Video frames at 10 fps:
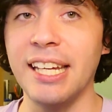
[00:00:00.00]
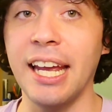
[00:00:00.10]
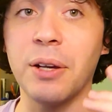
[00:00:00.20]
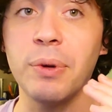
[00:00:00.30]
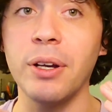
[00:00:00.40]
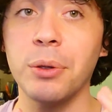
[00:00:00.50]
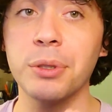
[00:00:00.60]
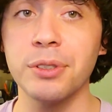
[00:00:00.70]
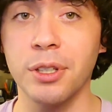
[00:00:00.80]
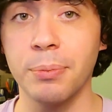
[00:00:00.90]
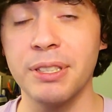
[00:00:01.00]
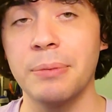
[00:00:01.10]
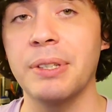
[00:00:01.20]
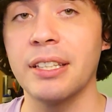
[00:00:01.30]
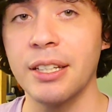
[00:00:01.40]
today we are going to talk about
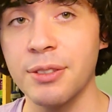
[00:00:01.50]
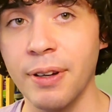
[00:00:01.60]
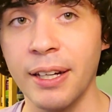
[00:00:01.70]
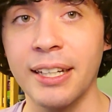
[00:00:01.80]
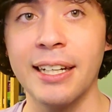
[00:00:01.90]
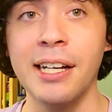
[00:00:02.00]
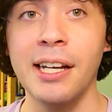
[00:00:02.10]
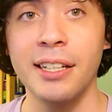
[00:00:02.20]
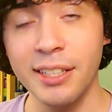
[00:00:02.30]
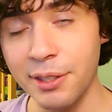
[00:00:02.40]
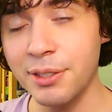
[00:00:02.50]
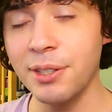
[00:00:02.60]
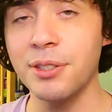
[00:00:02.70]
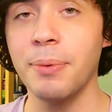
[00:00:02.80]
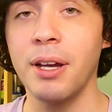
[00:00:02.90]
something that is very near and
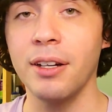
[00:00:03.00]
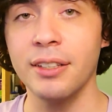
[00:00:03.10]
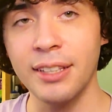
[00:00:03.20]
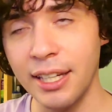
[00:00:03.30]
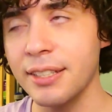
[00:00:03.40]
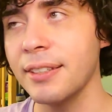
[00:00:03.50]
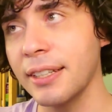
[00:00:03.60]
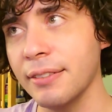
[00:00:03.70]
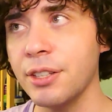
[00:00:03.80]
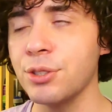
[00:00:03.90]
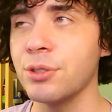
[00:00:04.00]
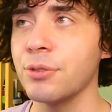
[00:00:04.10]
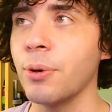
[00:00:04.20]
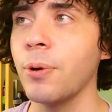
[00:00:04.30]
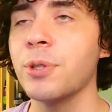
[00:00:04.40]
dear to my heart, and that is League of Legends,
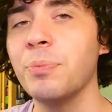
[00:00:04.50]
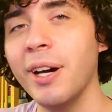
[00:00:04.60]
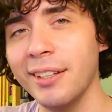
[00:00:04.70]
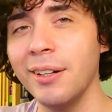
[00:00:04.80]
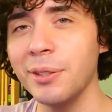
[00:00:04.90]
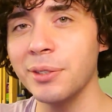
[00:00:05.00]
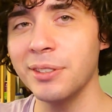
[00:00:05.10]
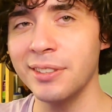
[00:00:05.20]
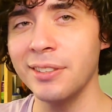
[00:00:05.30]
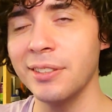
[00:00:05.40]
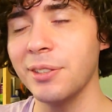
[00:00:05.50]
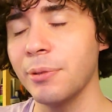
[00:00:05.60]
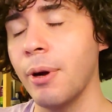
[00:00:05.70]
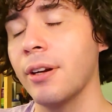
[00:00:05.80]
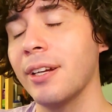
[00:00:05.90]
of course. But also that's near and dear
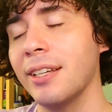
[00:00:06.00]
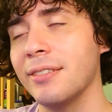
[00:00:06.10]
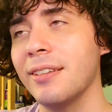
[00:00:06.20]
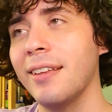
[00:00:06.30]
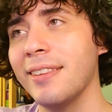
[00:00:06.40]
to my heart is